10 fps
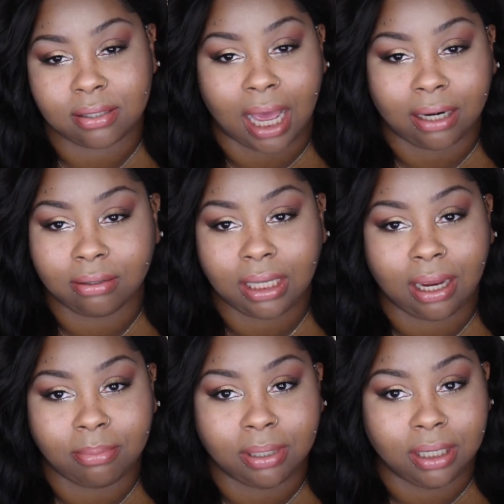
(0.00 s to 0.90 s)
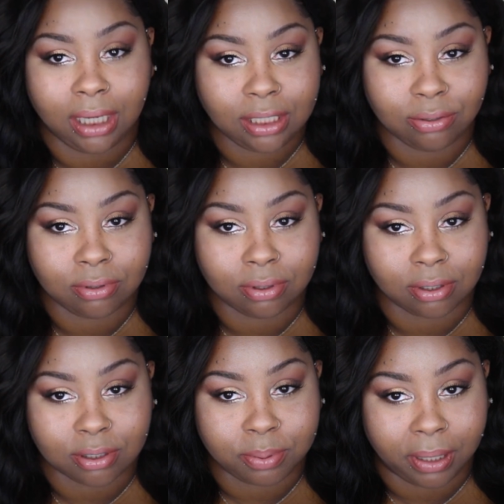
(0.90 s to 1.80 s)
don't think I'm good at
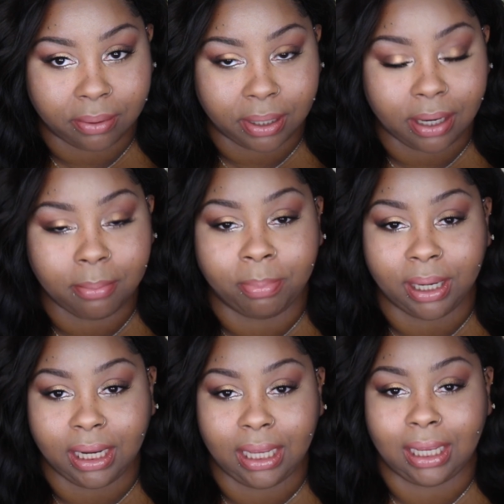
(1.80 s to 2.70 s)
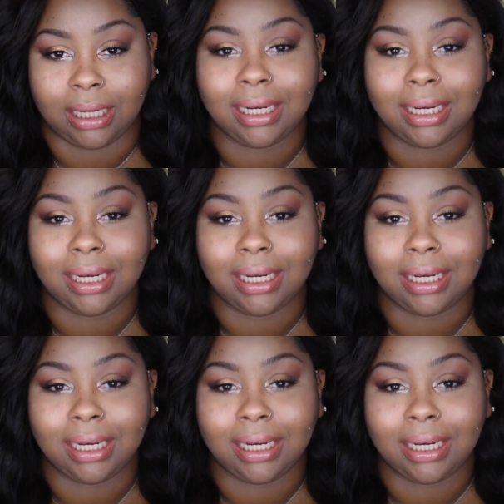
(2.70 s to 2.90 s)
tutorials period, but